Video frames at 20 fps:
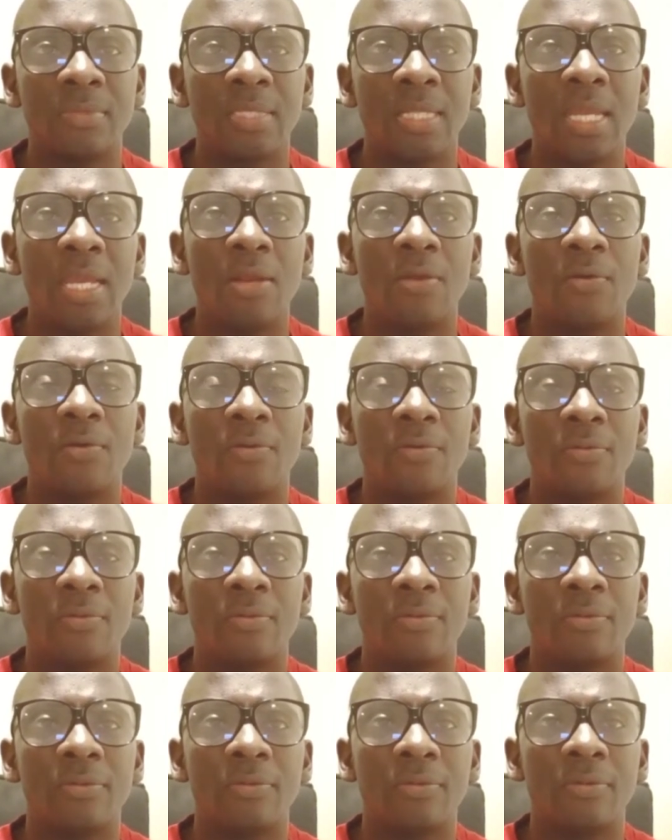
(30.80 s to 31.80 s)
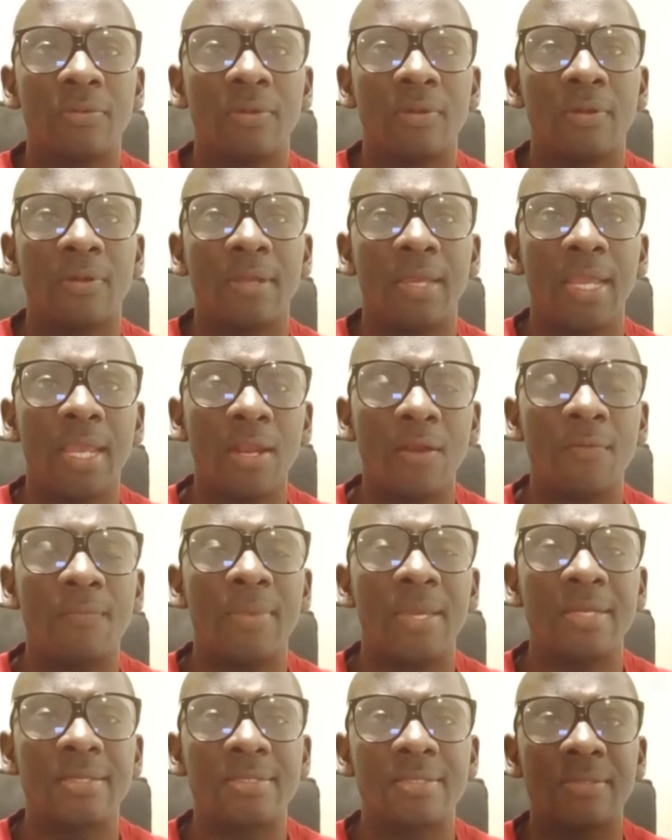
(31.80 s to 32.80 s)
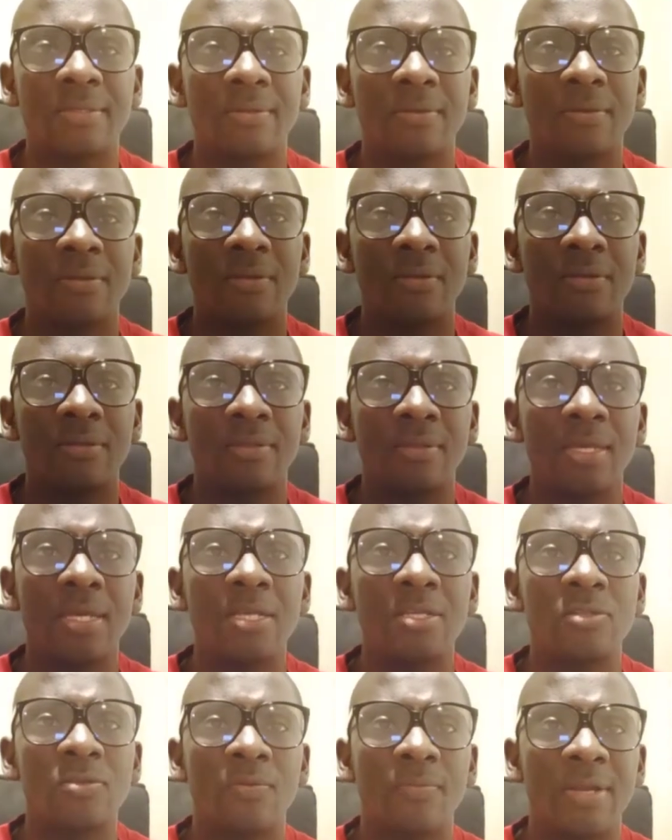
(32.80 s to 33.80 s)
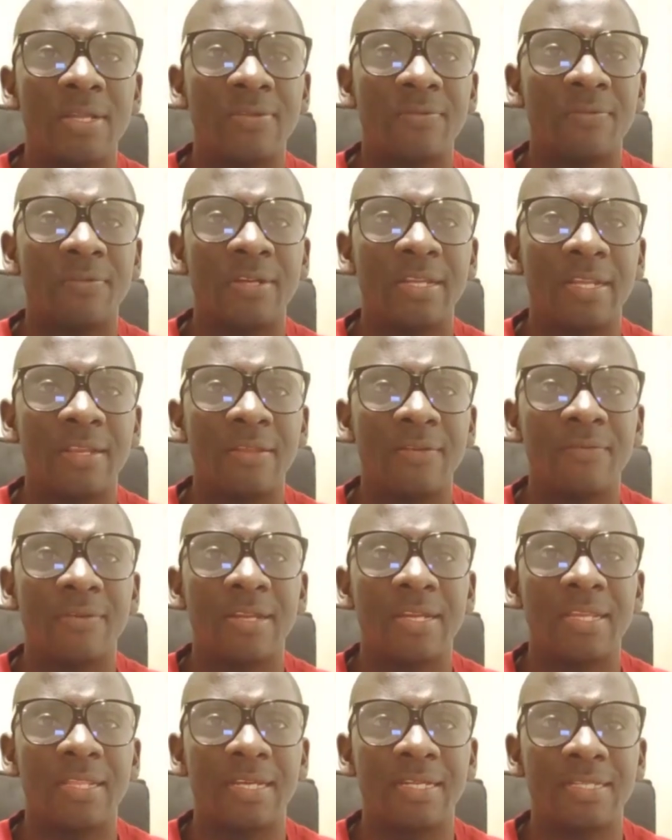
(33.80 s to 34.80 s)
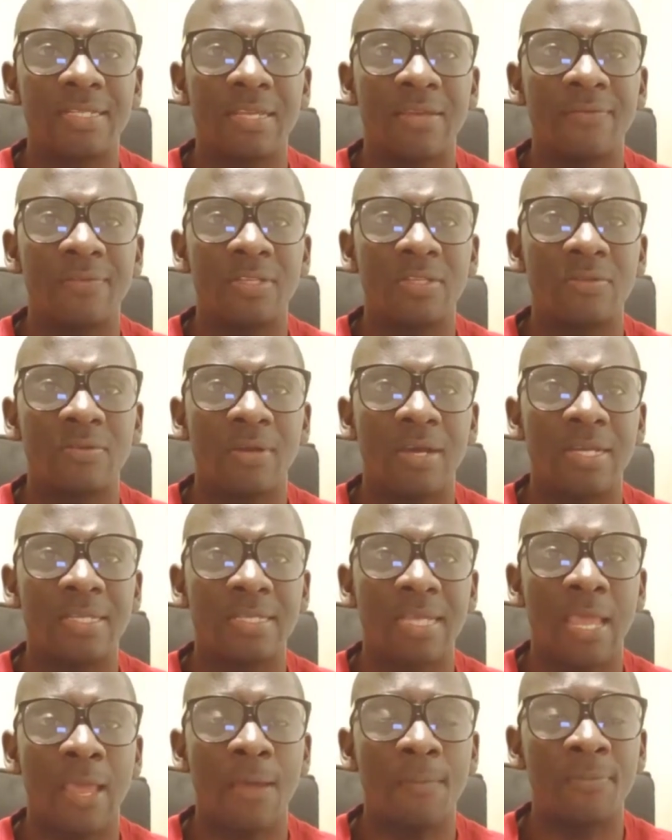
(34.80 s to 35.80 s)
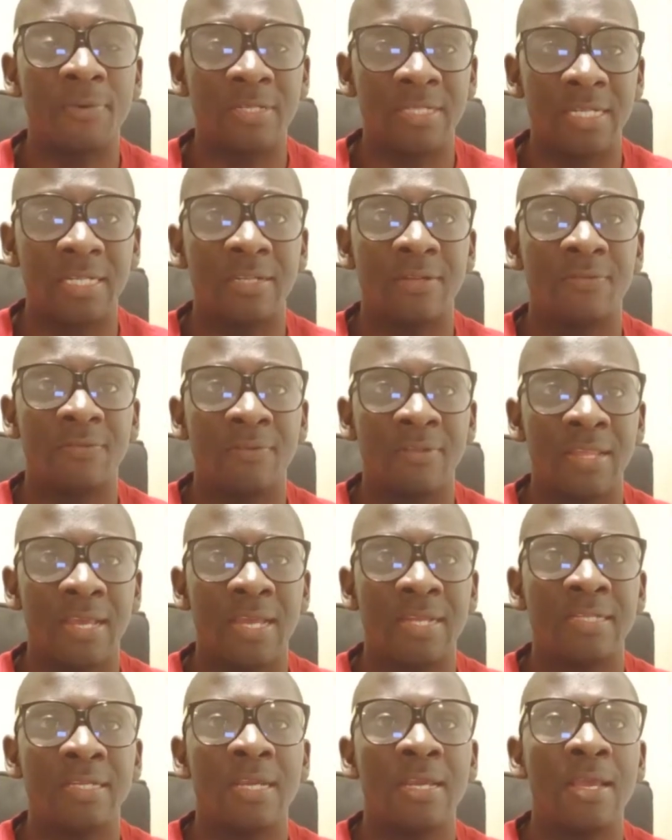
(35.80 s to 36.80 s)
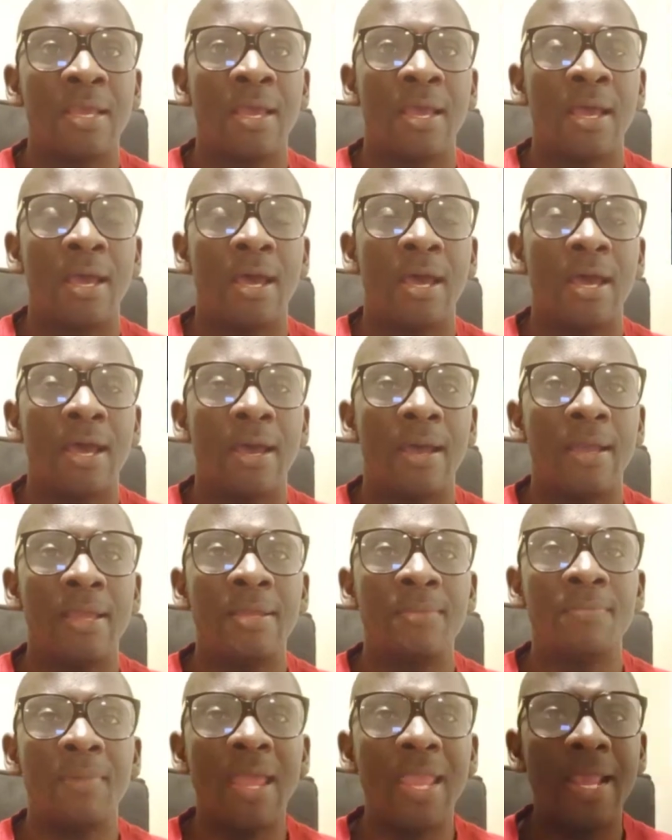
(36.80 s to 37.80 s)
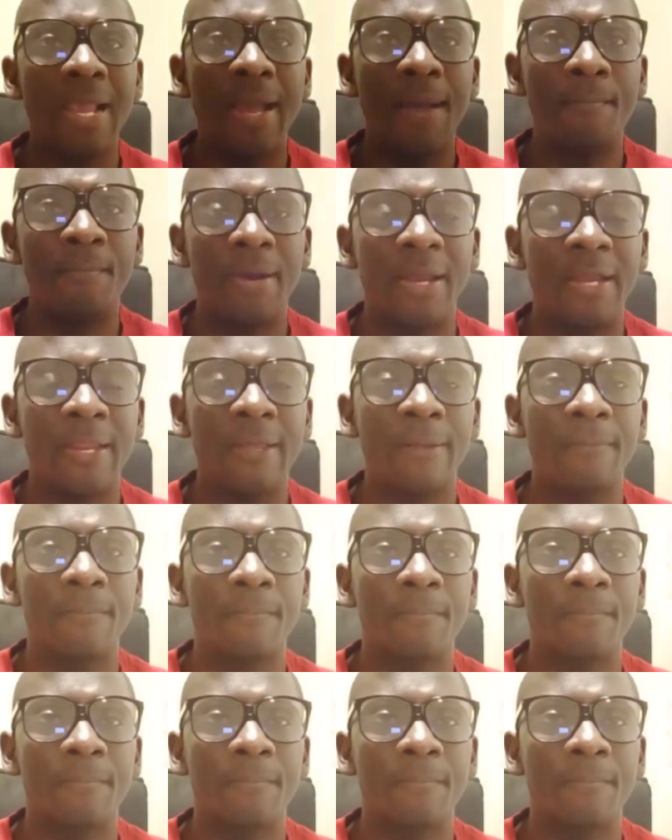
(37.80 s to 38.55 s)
Hello mates. Thank you so much for delivering that service to us. I appreciate it for that. In my company,